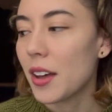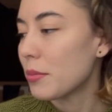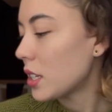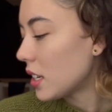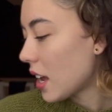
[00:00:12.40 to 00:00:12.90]

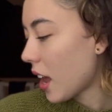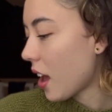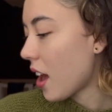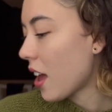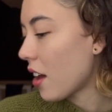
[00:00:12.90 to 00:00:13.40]
Today
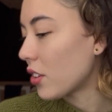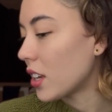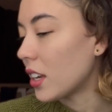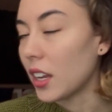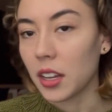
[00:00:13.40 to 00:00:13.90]
I have a
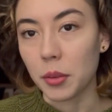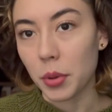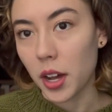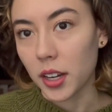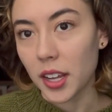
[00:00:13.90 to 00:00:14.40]
knitting
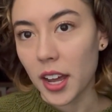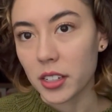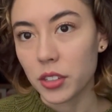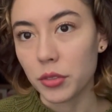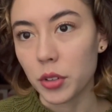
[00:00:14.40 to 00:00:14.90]

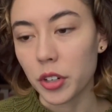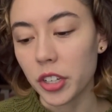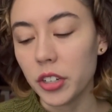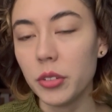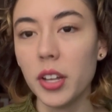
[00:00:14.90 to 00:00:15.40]
podcast for
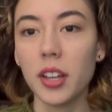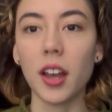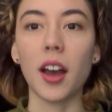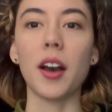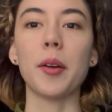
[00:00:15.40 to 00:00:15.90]
you.
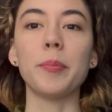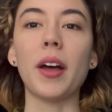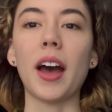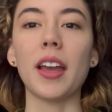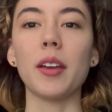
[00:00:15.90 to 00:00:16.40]

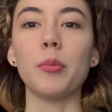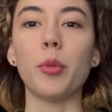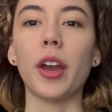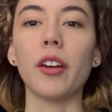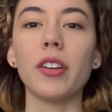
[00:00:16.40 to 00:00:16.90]
I am
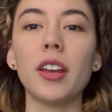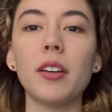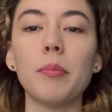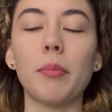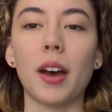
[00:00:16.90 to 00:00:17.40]
wearing
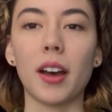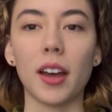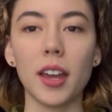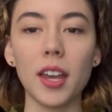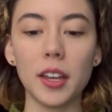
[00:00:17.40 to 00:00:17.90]

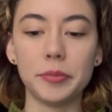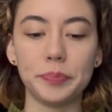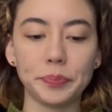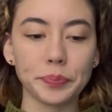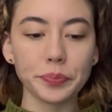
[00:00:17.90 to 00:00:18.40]
my
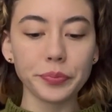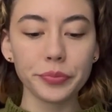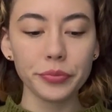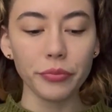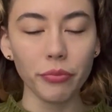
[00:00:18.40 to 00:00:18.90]

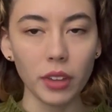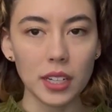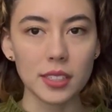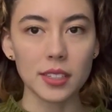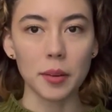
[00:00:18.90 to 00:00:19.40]

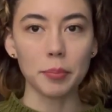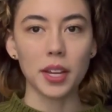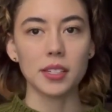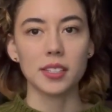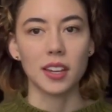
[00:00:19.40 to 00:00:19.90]

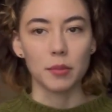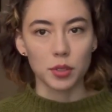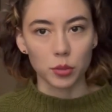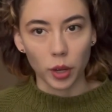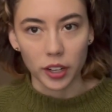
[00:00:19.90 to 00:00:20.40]
step-by-step
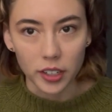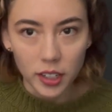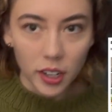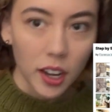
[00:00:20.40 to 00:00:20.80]
sweater